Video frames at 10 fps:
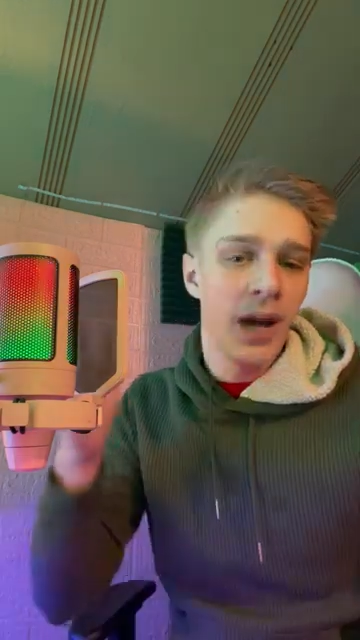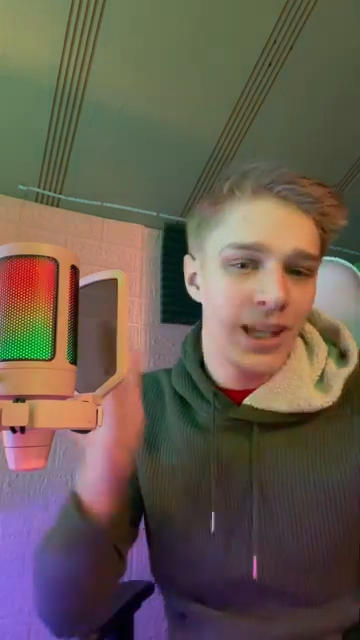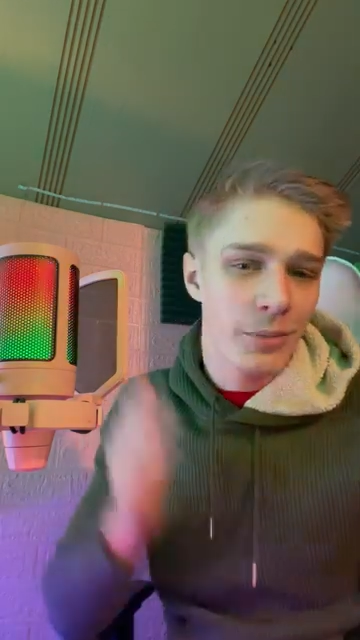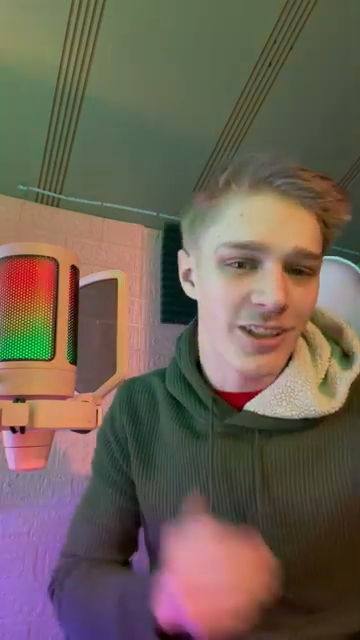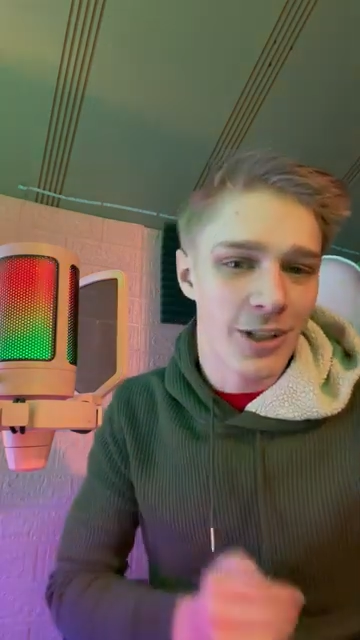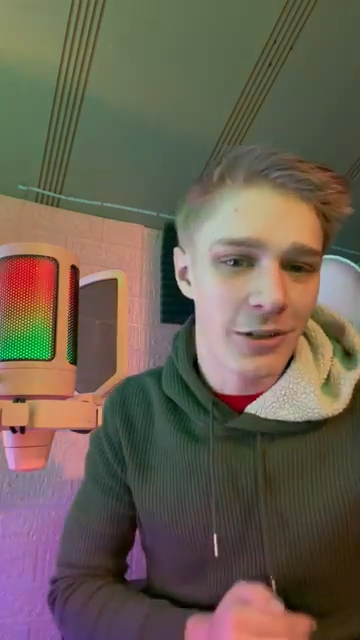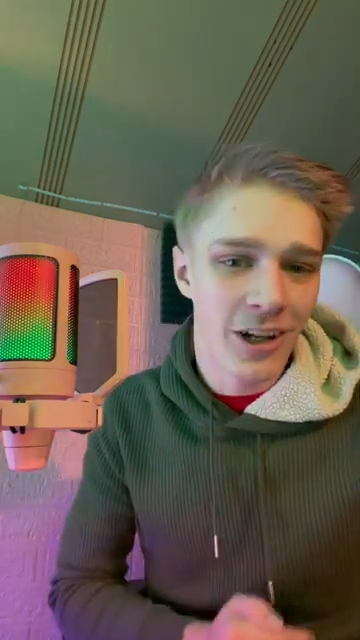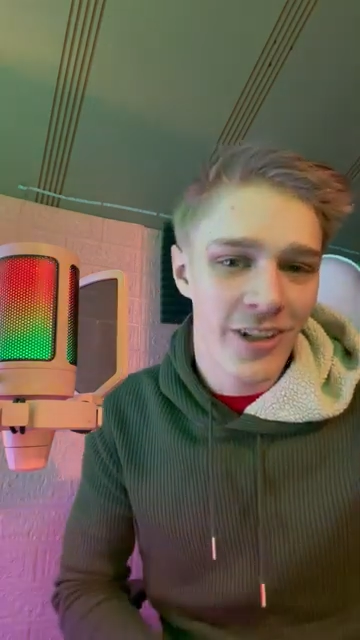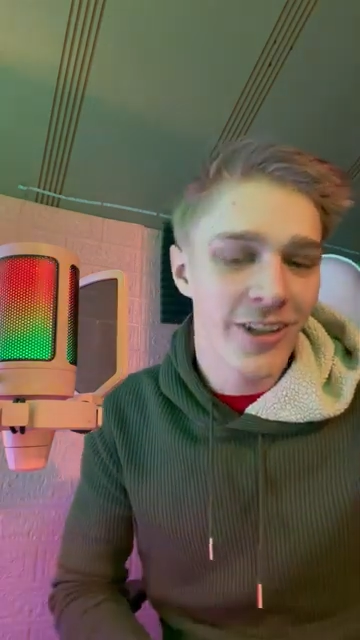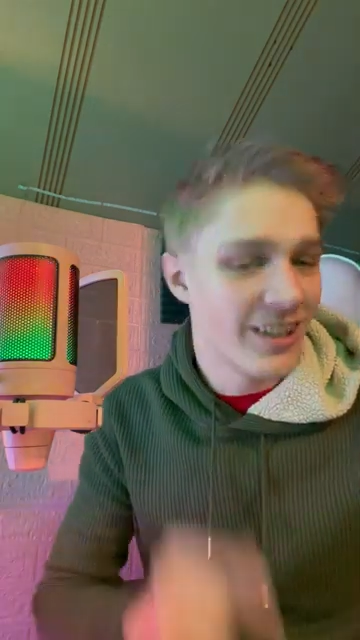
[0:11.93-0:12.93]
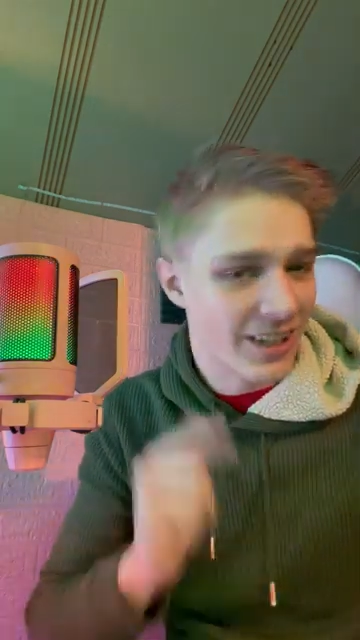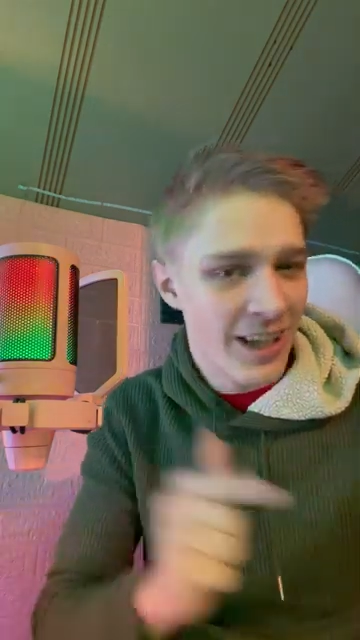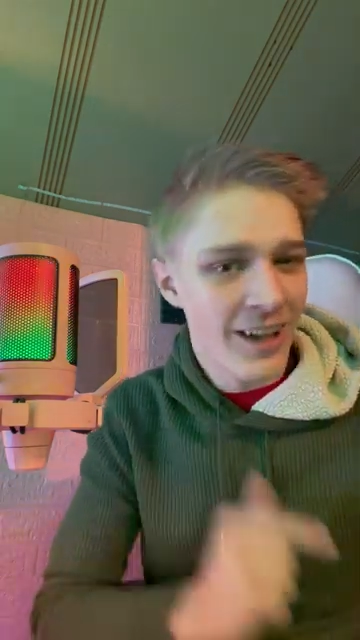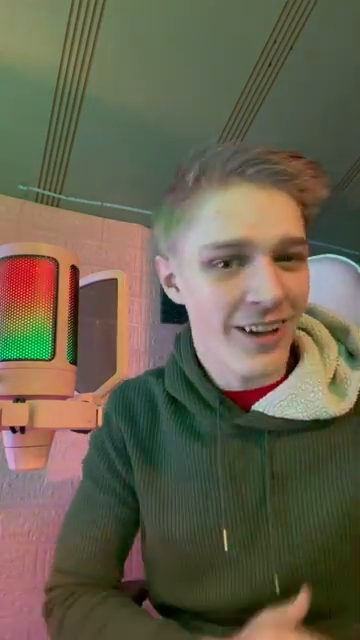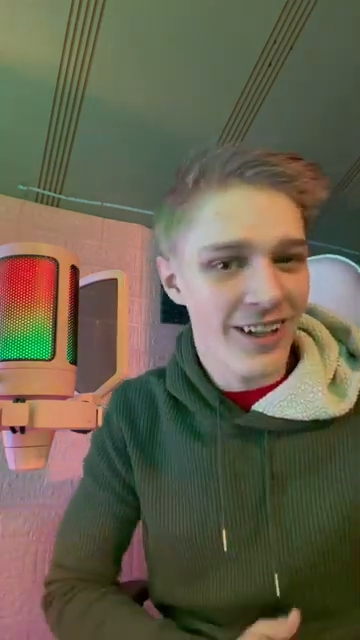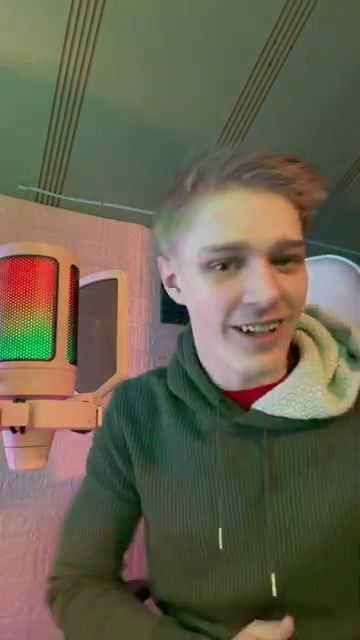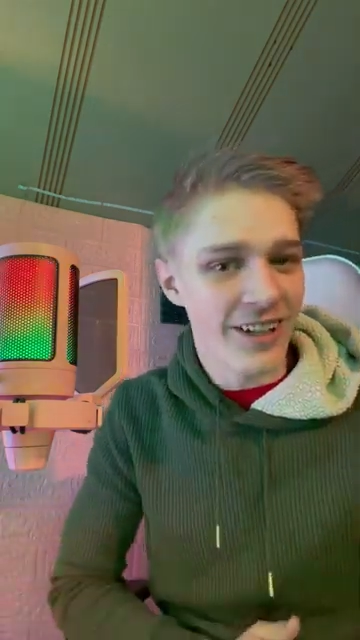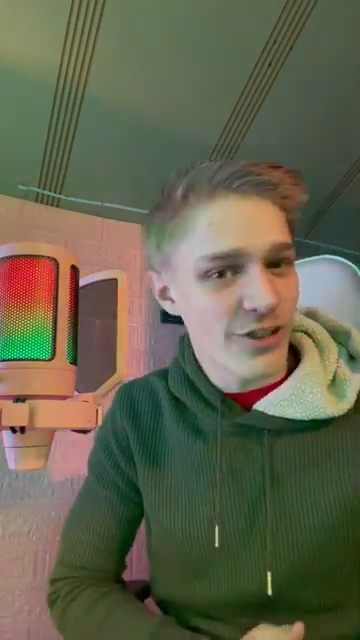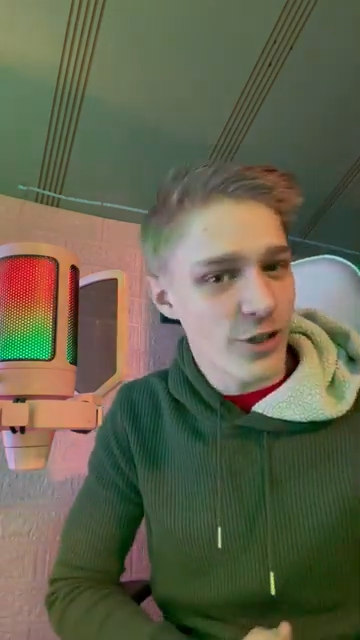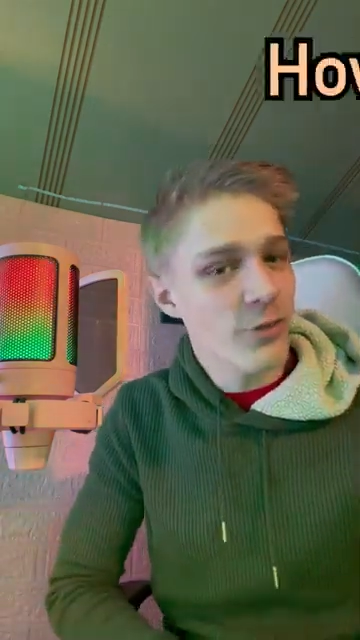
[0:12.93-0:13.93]
My name is Code Connor, and today I'm gonna
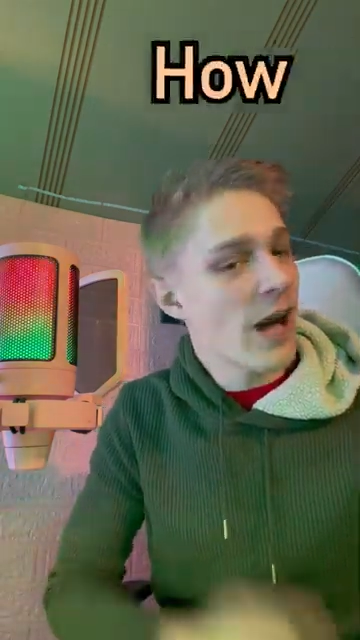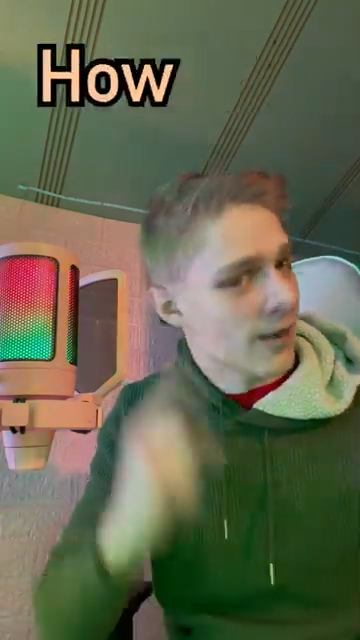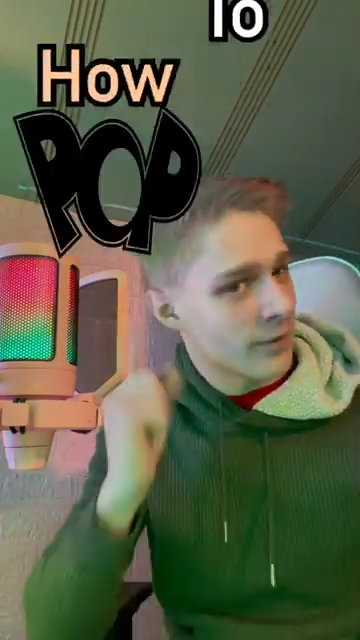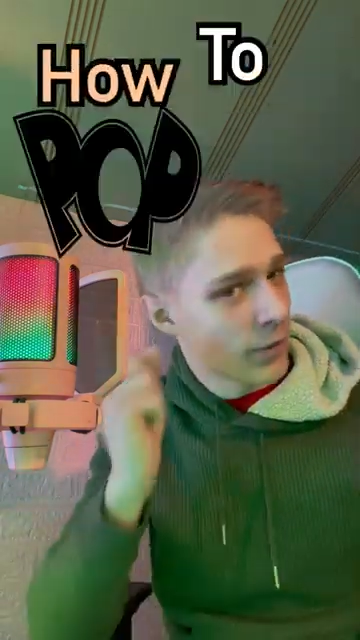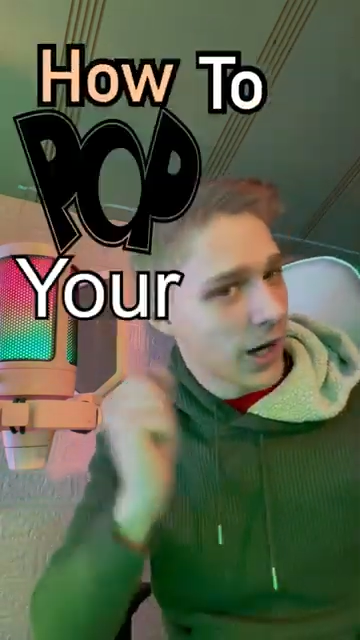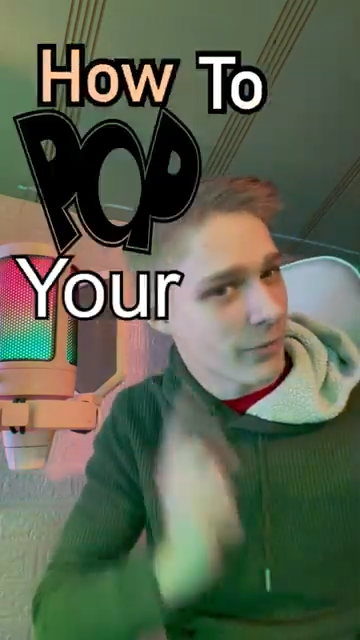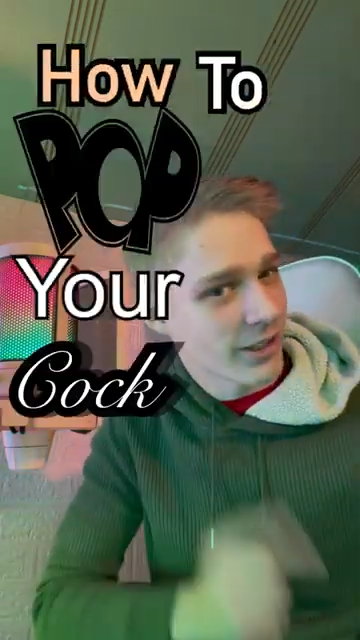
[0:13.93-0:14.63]
teach you how to pop your